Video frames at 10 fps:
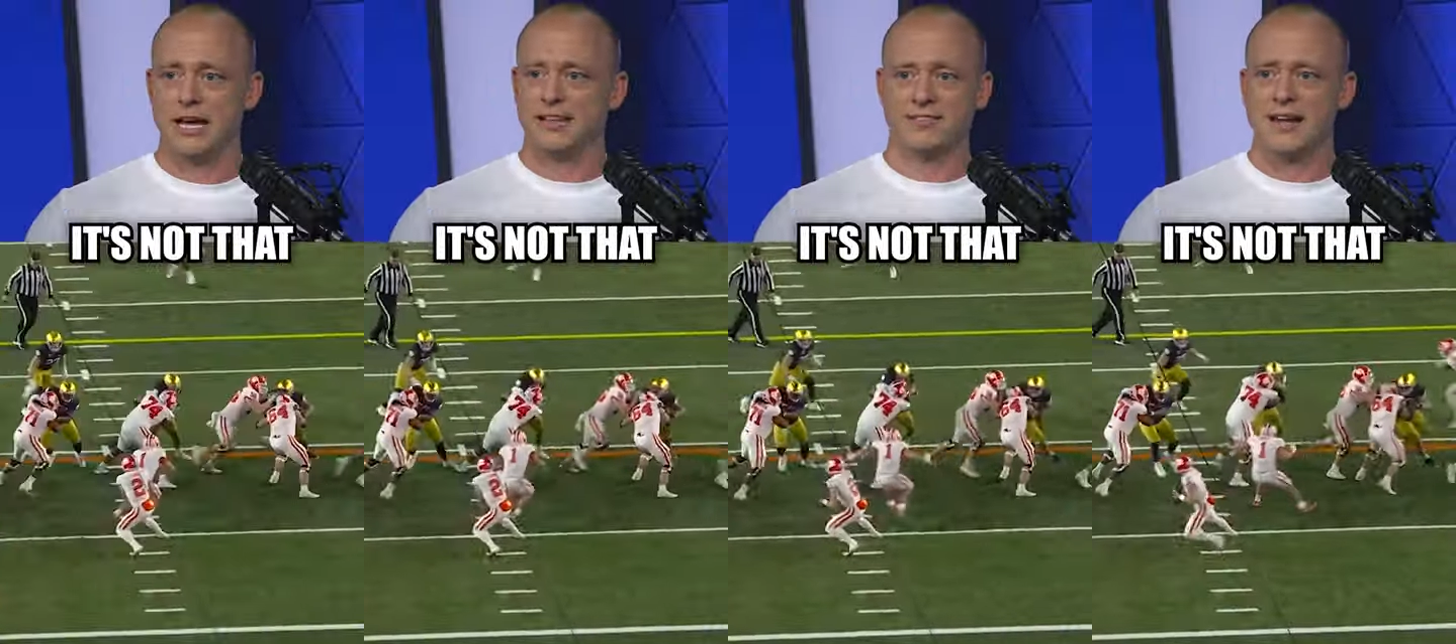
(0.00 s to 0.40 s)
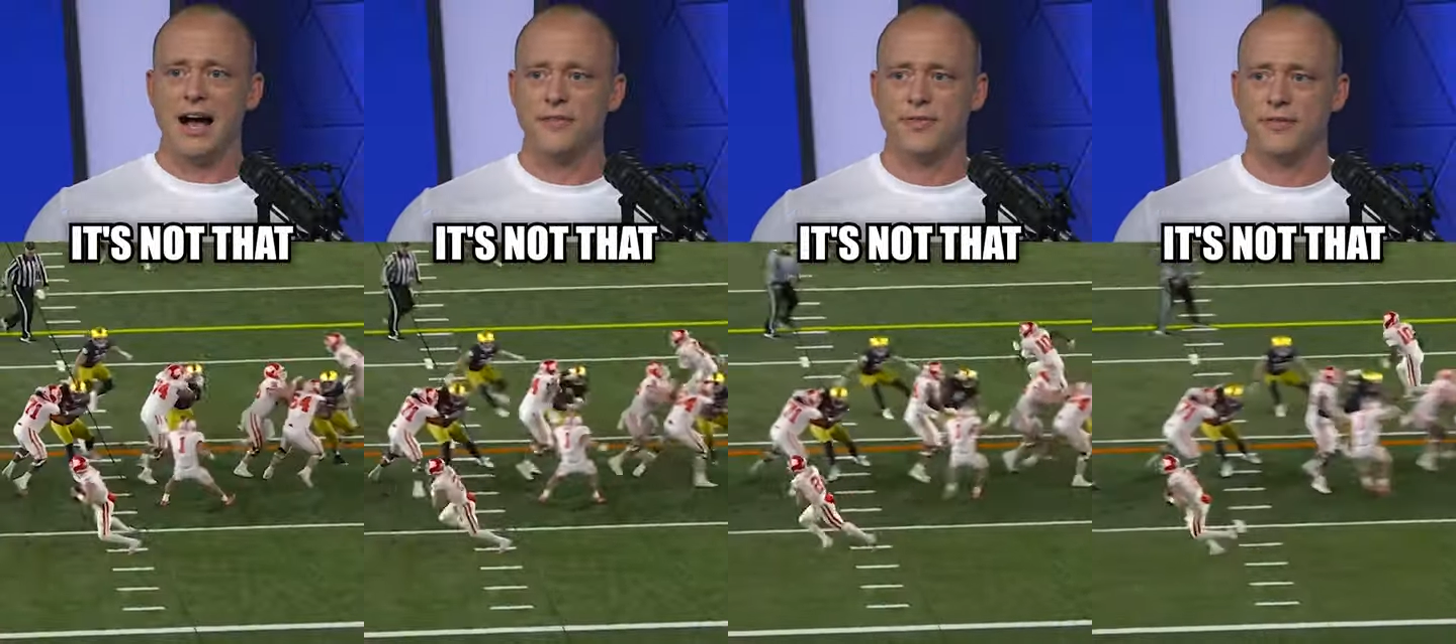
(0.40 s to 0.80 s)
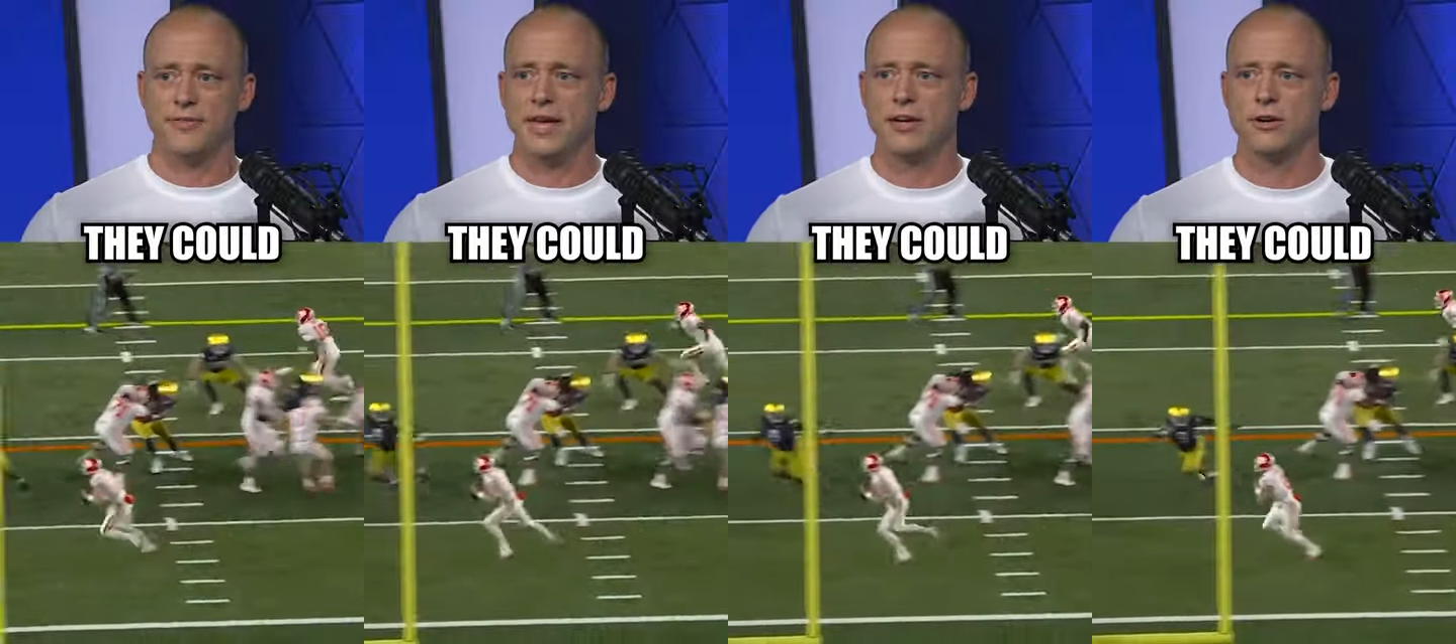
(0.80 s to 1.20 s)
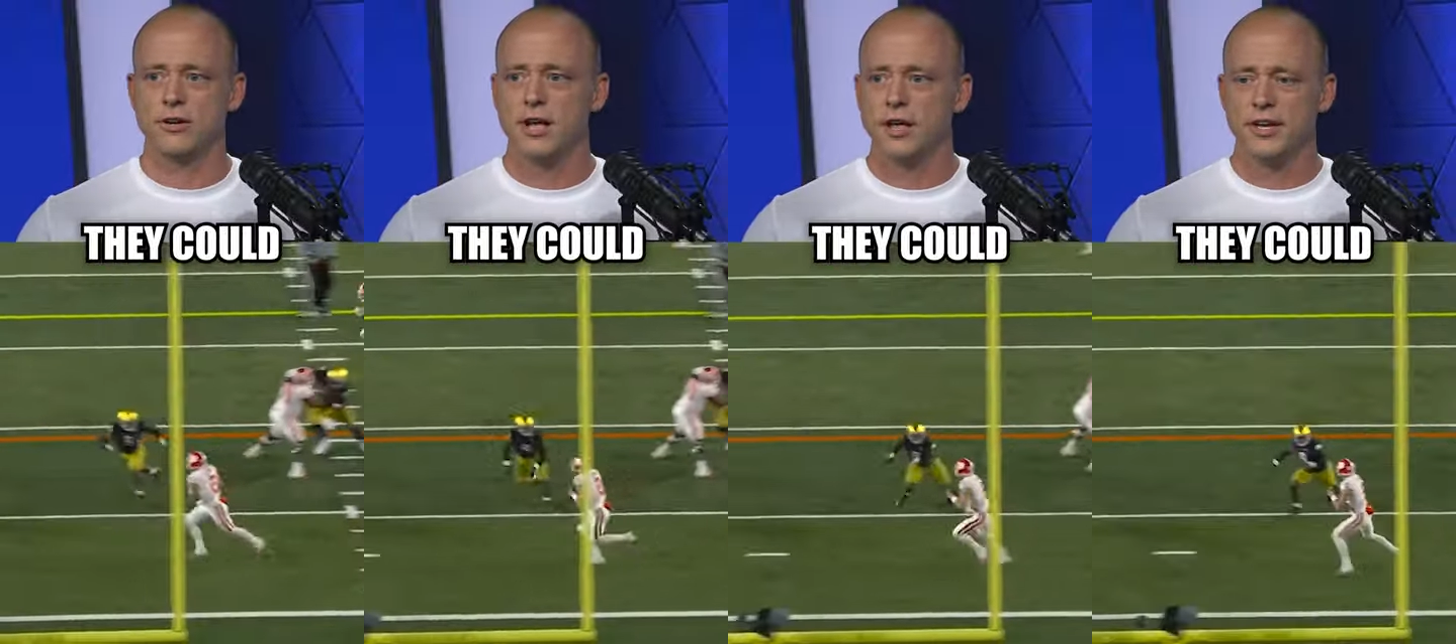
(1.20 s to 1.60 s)
It's not that they
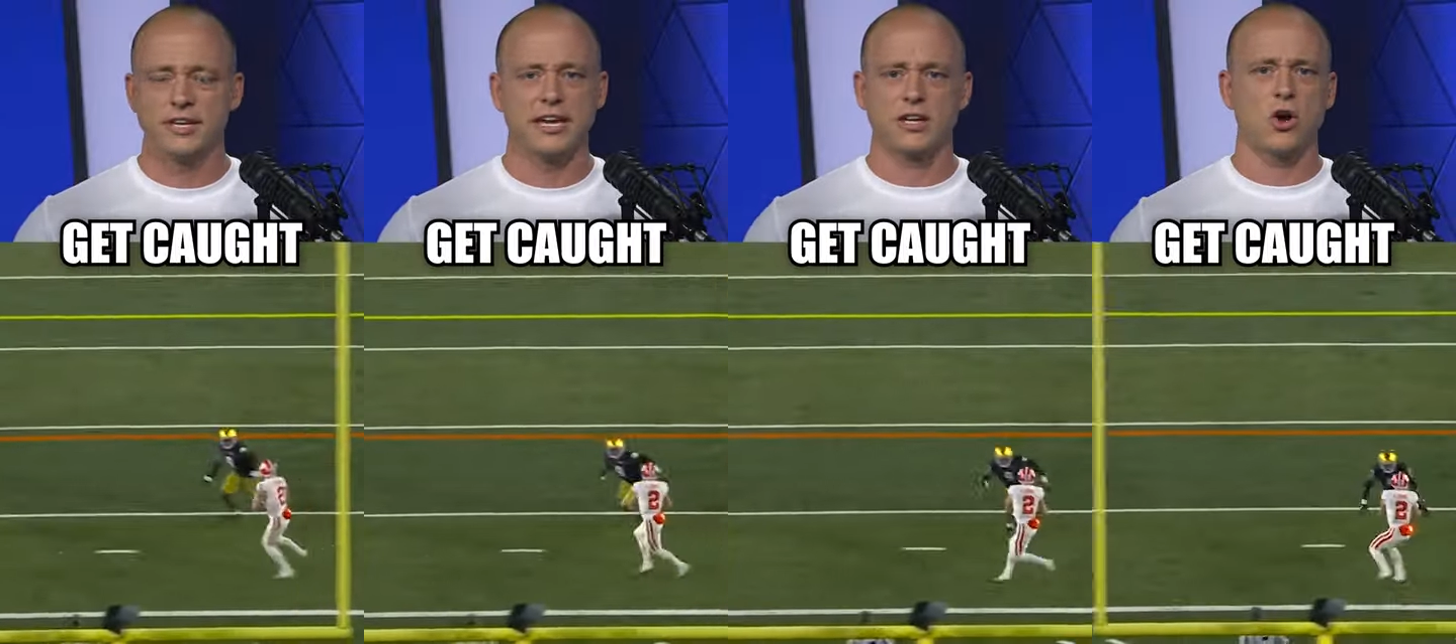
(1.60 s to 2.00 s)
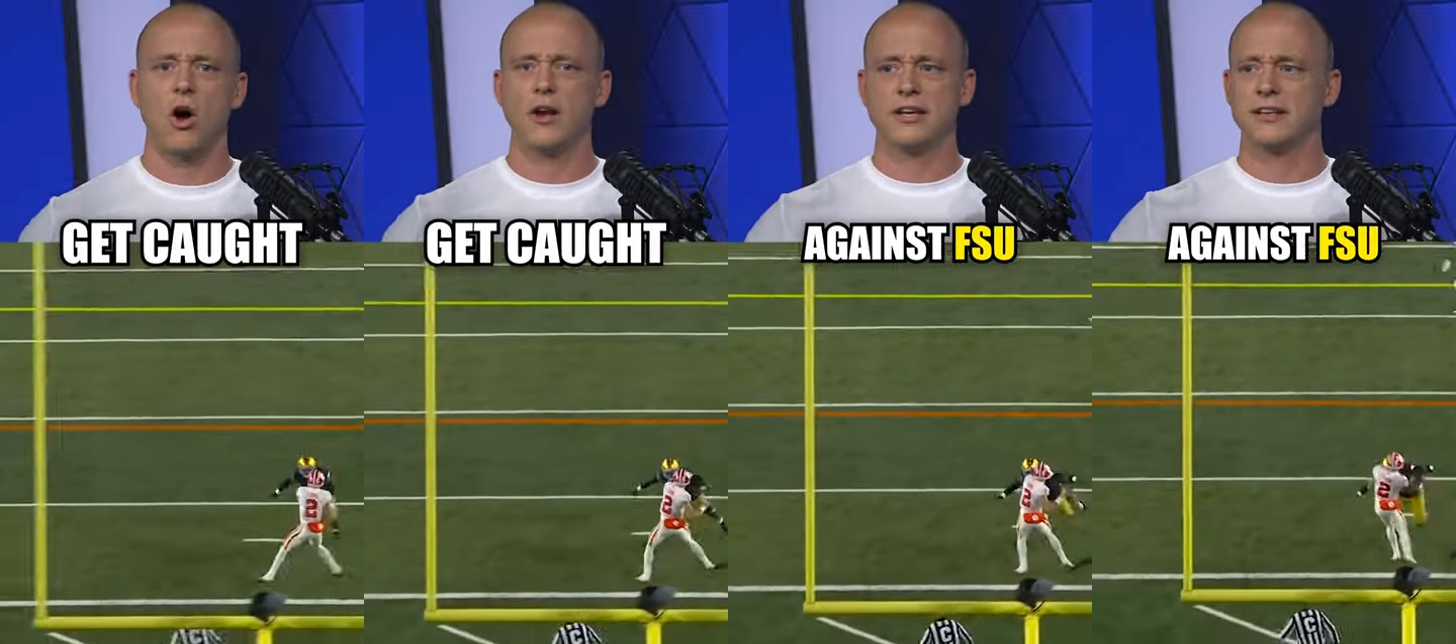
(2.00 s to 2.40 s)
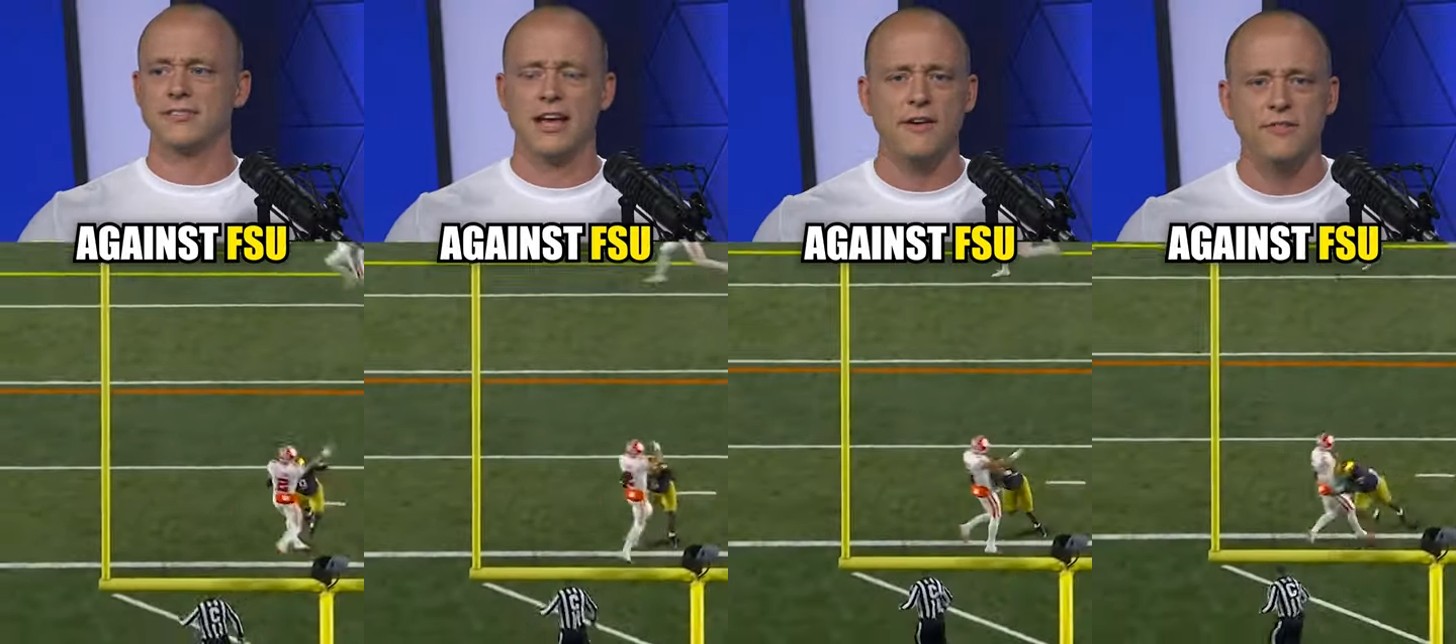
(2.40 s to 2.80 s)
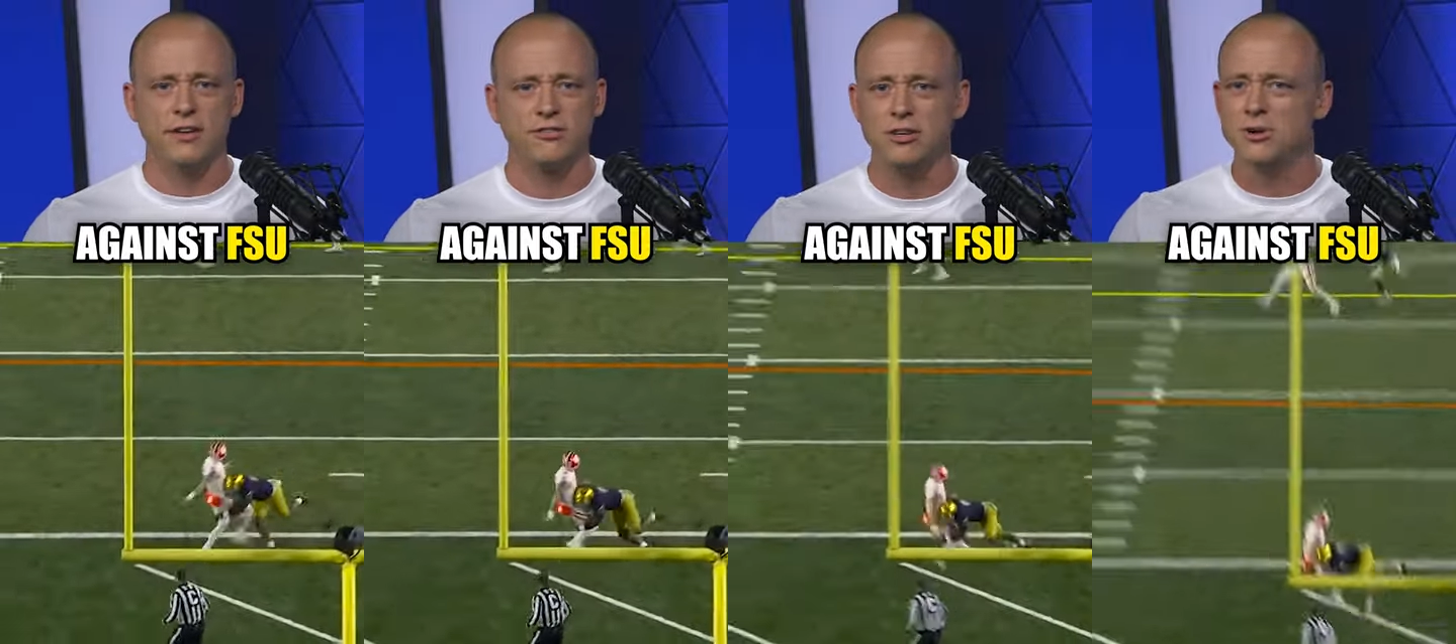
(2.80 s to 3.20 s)
could get caught against
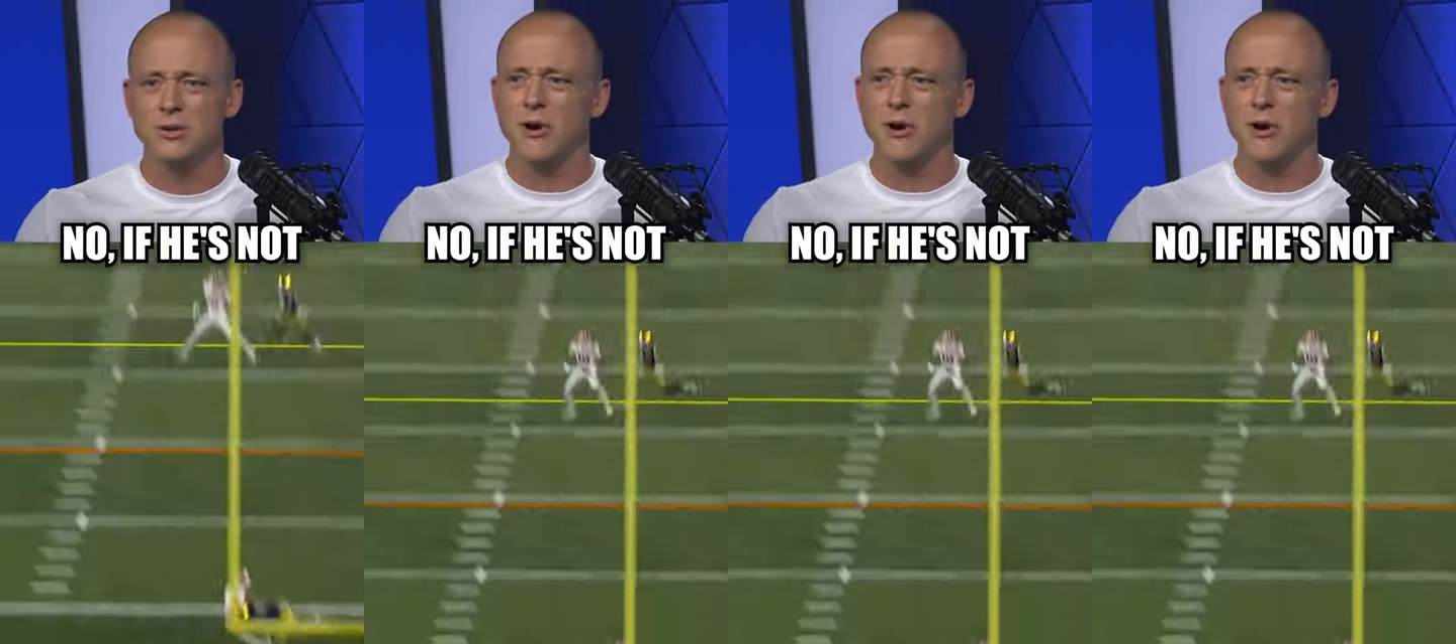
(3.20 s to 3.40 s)
FSU.